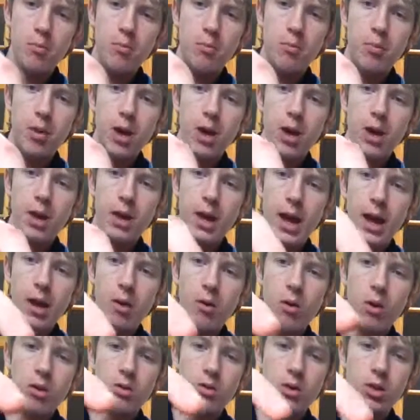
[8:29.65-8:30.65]
But now
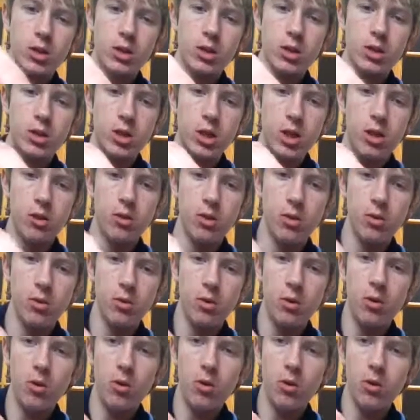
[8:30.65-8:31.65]
I'll just show
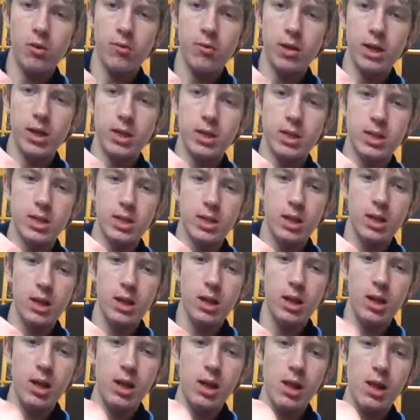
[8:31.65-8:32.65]
you all of these
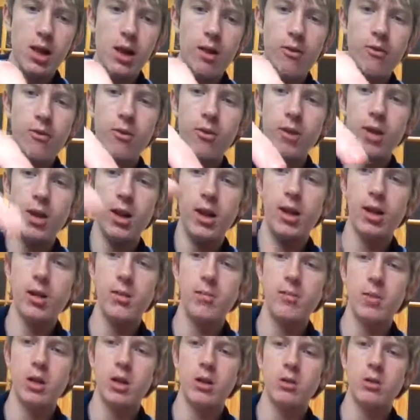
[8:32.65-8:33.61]
lovely